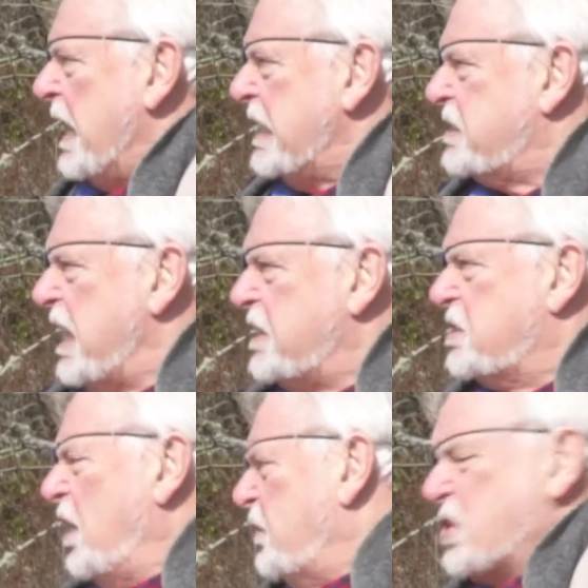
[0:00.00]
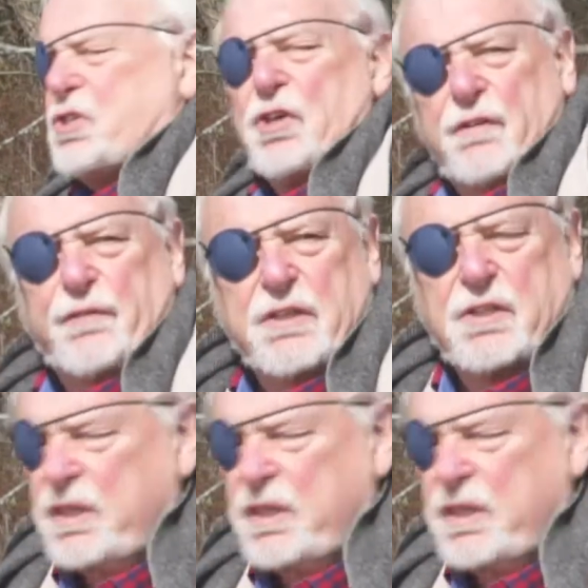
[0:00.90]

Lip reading: it's not the surface,